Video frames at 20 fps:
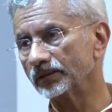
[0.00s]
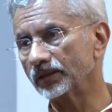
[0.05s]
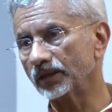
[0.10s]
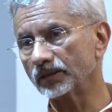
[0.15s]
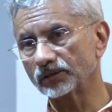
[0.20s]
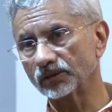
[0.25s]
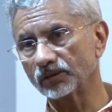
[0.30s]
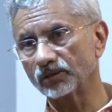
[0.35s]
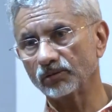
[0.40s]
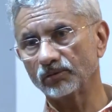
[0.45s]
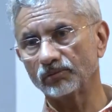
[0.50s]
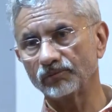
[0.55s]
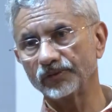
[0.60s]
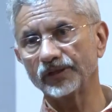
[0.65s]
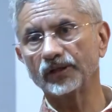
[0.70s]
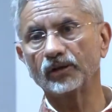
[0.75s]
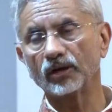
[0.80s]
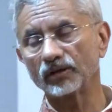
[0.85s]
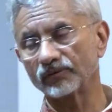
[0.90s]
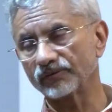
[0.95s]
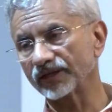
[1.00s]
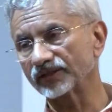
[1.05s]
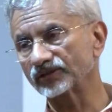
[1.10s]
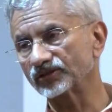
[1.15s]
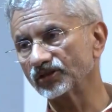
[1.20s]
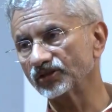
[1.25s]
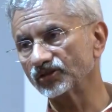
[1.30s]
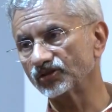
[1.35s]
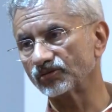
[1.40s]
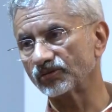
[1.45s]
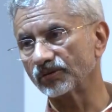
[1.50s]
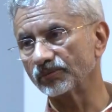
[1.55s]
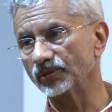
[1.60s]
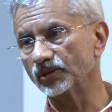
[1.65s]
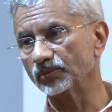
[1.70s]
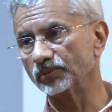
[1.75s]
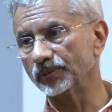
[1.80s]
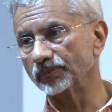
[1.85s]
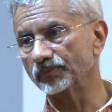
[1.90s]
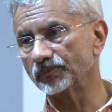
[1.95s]
that, we got vaccines from
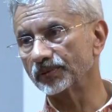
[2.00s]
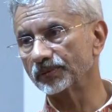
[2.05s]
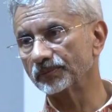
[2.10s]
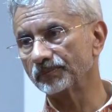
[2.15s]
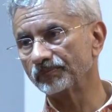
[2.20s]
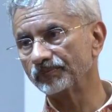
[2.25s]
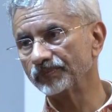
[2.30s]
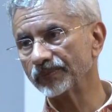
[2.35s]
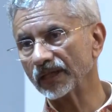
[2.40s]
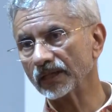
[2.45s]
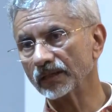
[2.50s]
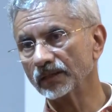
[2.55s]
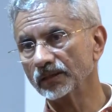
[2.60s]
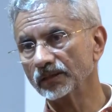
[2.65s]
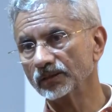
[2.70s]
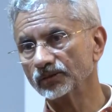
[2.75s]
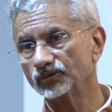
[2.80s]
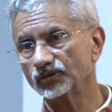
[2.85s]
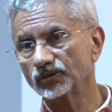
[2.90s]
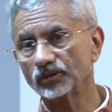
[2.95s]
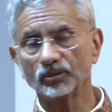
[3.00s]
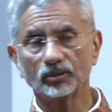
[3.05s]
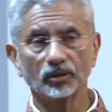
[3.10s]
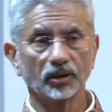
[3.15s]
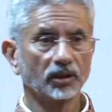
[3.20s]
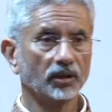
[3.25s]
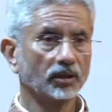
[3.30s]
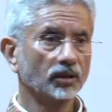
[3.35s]
you people. So,